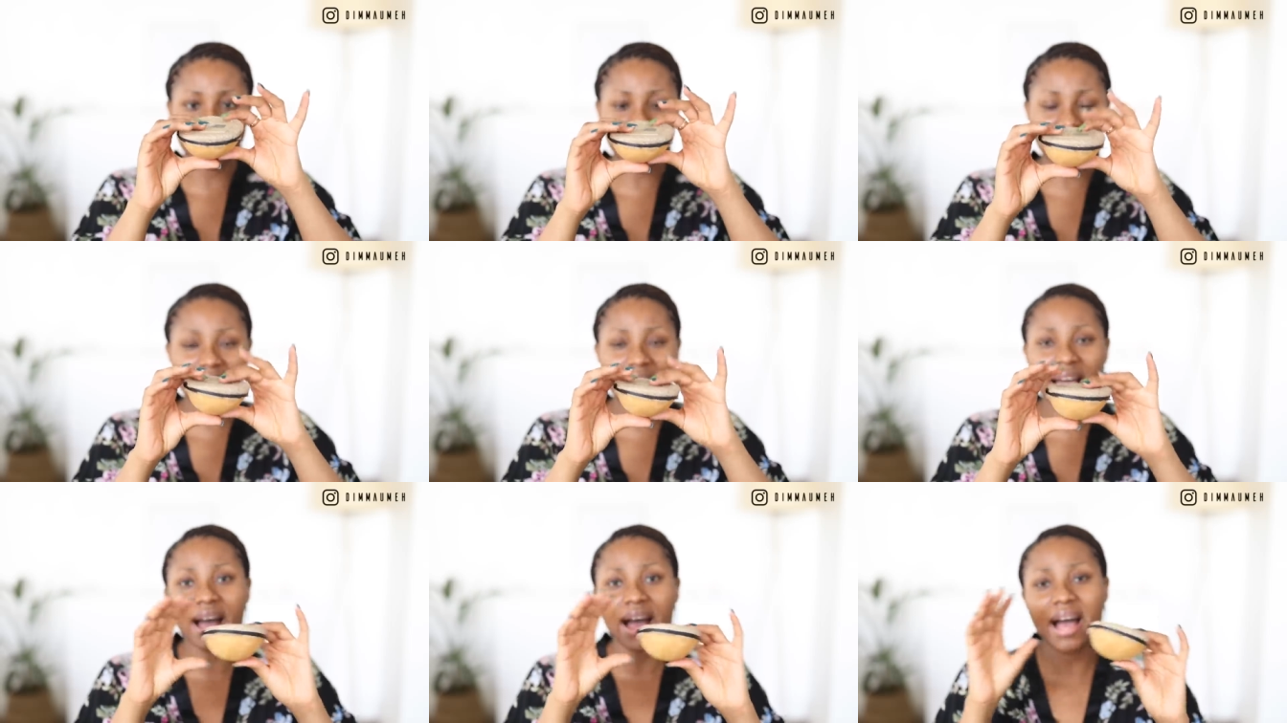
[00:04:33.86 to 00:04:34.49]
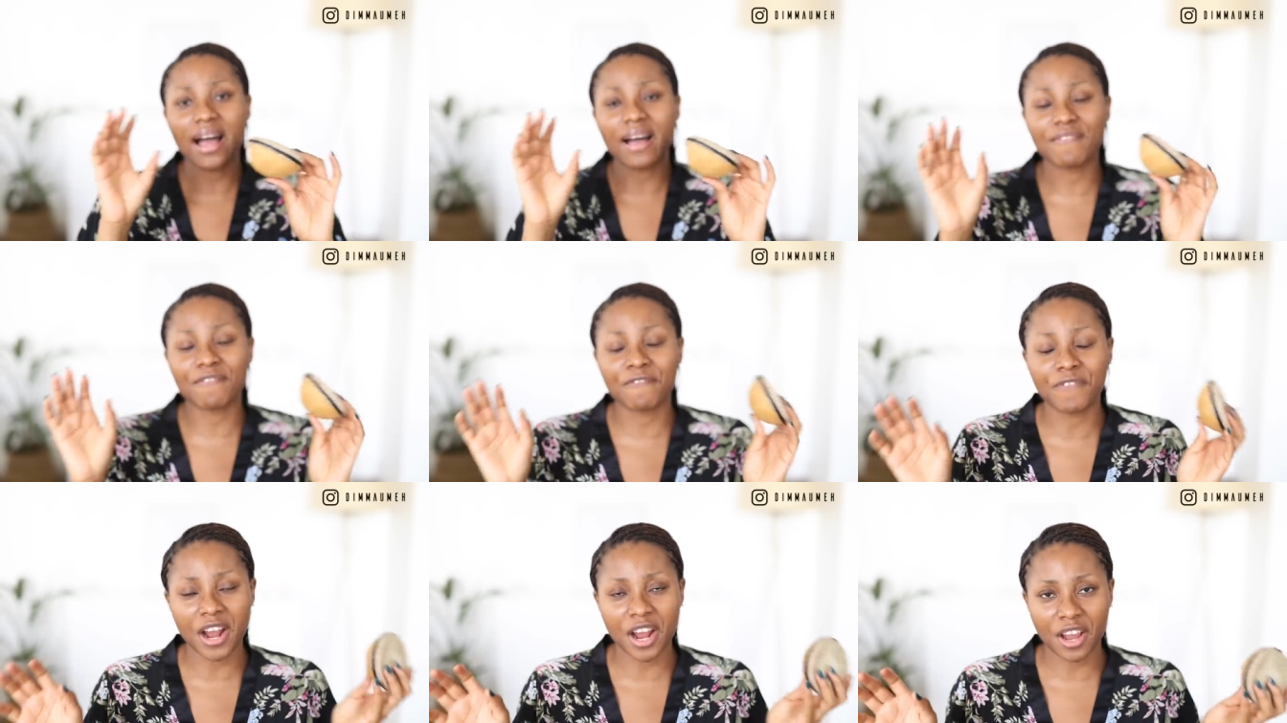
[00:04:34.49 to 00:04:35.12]
they are
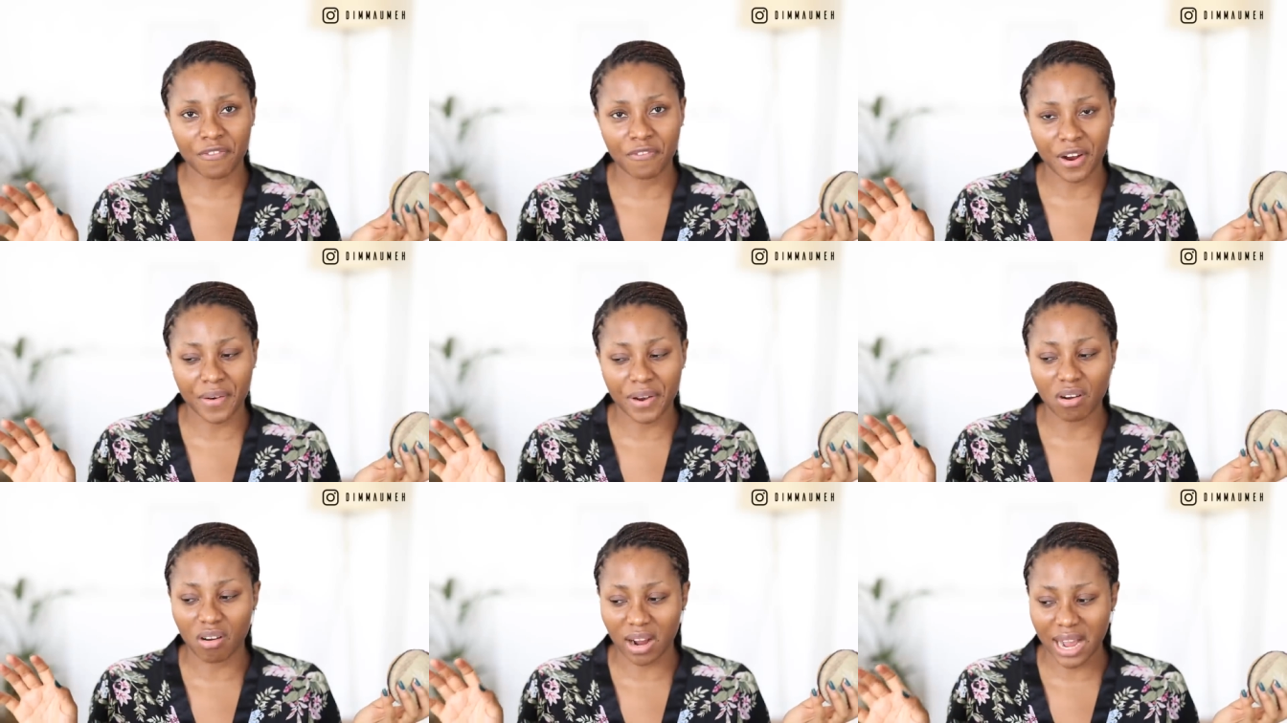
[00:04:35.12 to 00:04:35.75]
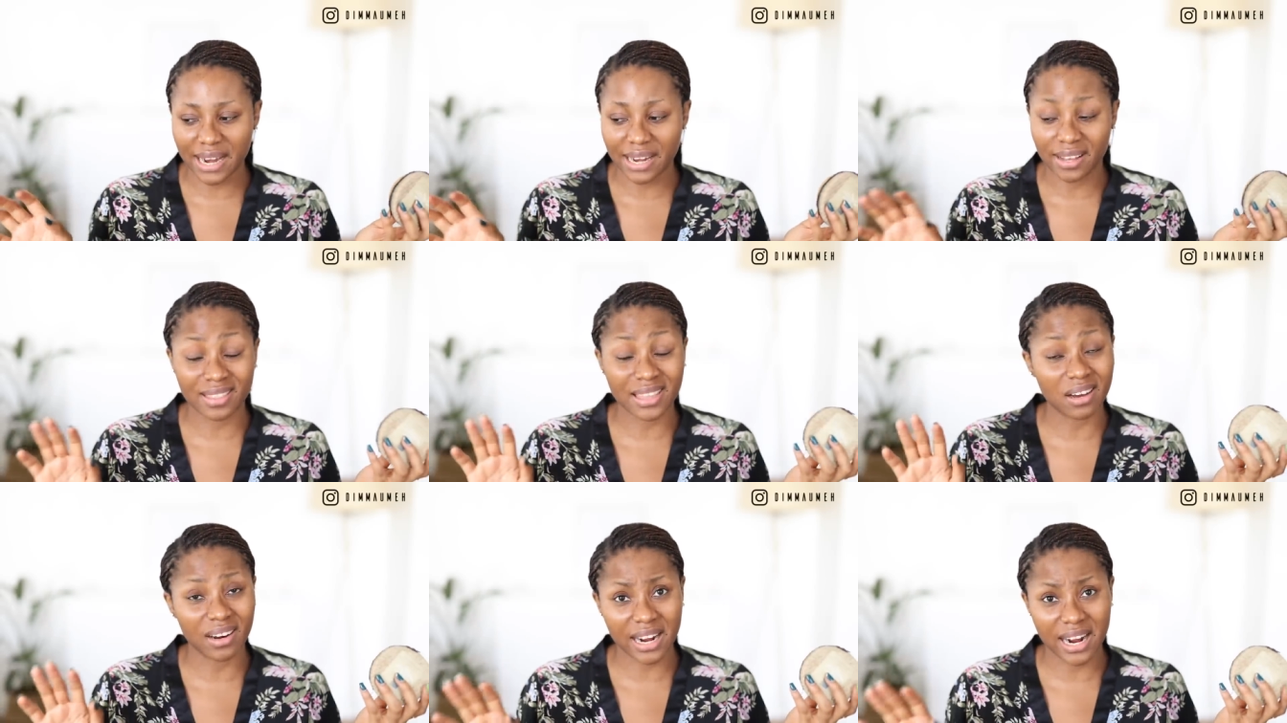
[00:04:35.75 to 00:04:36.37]
very very organic
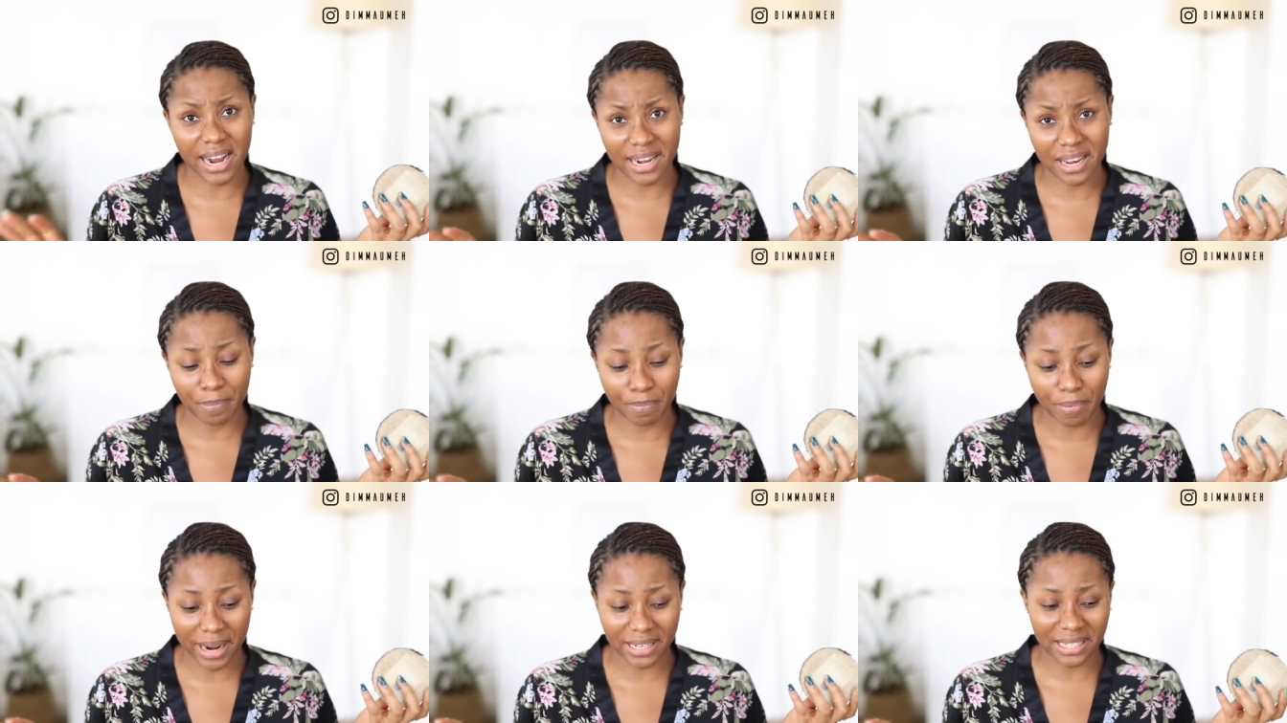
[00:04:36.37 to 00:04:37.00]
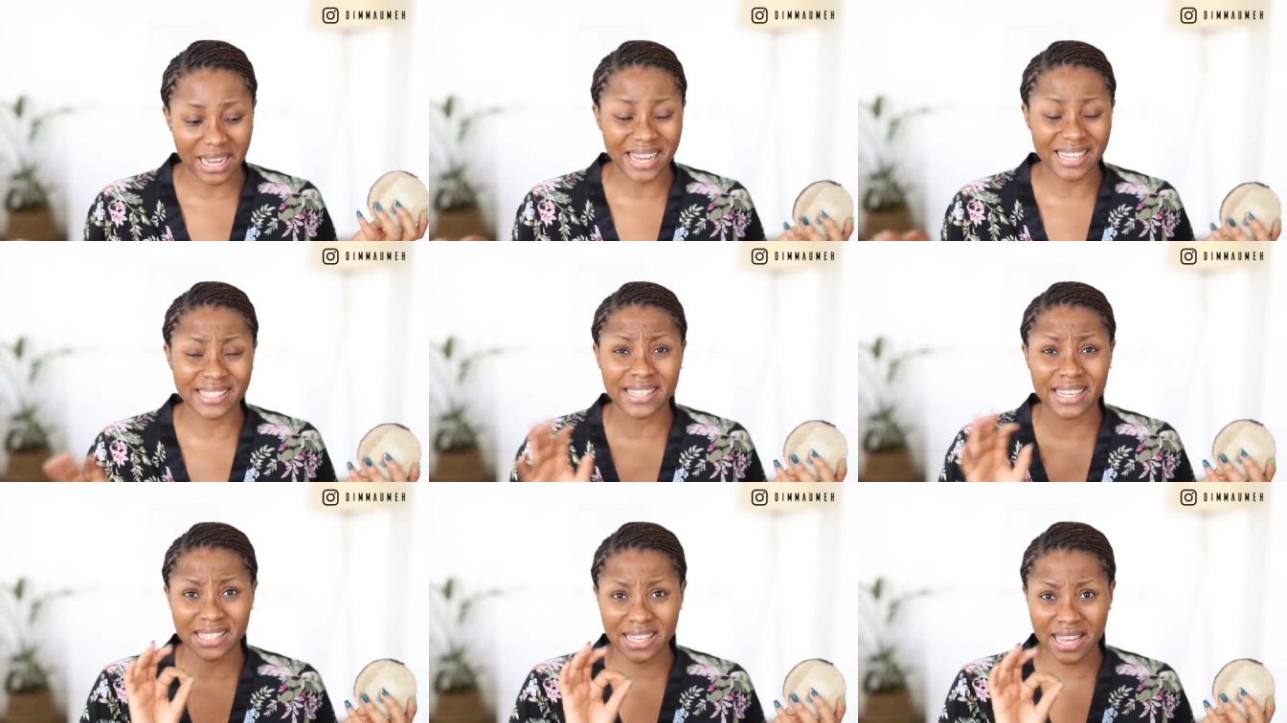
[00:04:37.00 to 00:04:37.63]
they're an organic brand guys
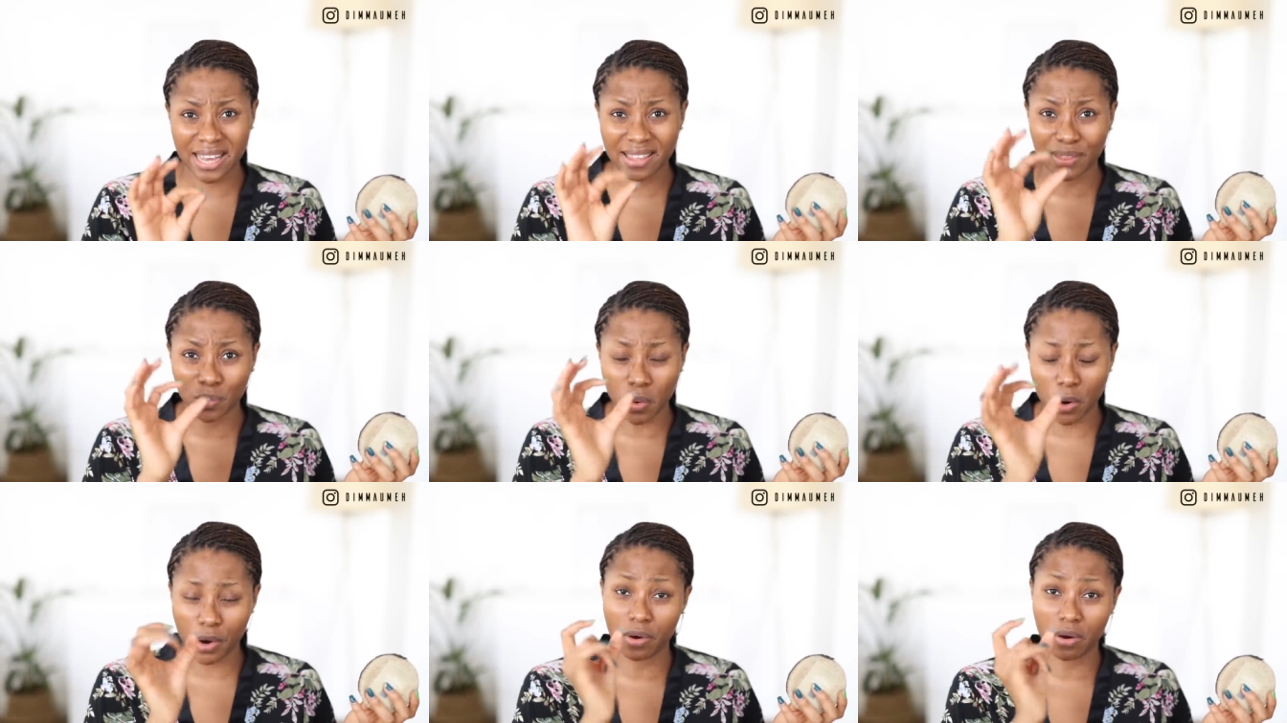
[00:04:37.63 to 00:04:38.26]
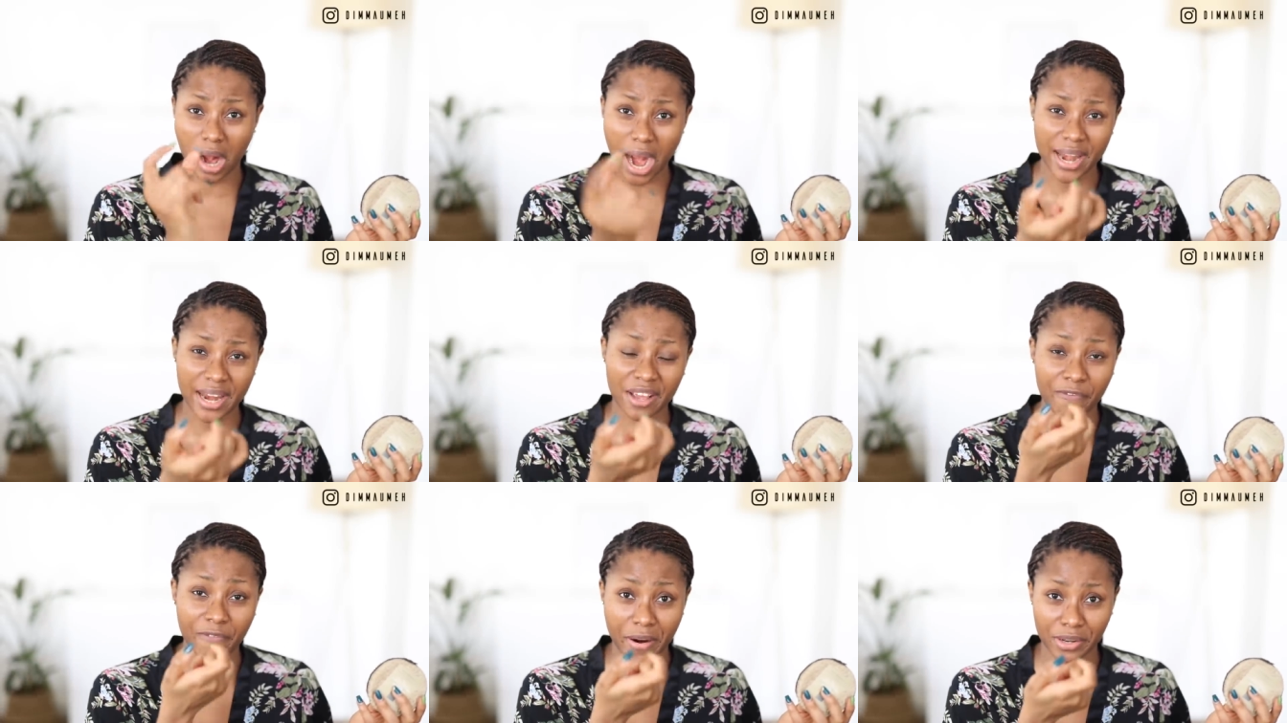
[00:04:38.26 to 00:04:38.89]
they take the word
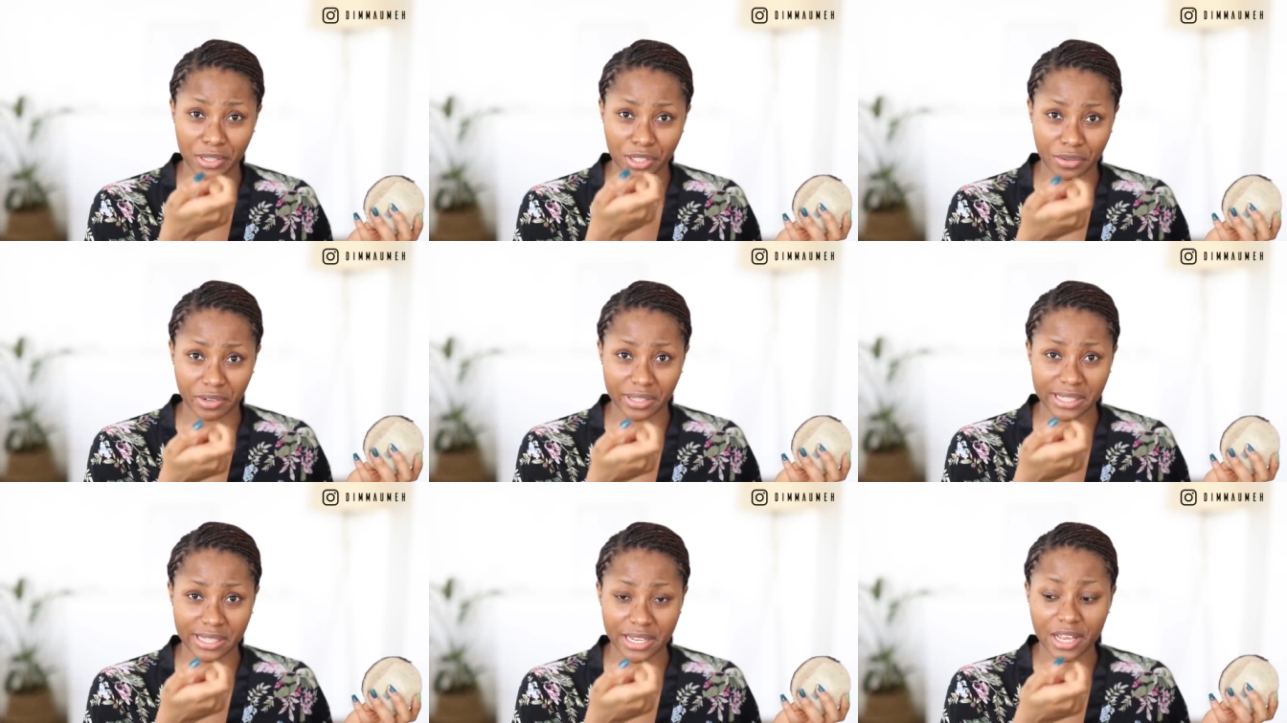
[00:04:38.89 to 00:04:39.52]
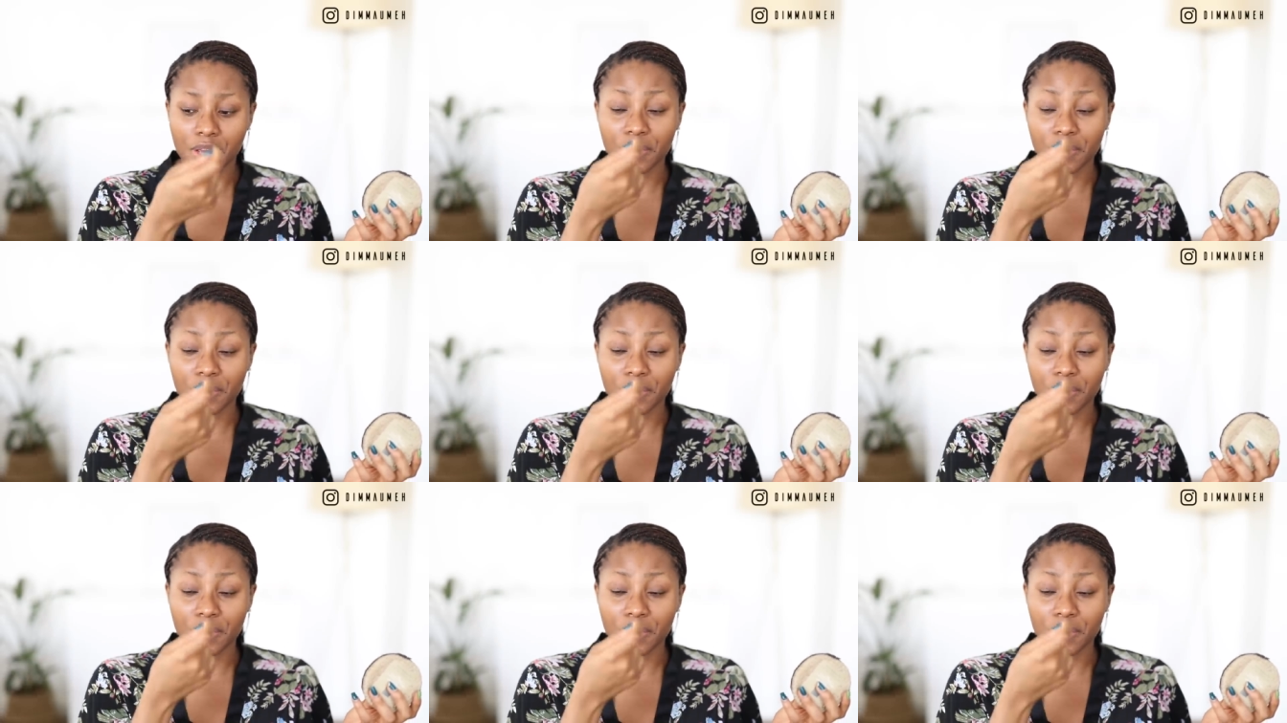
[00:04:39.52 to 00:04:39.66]
organic very seriously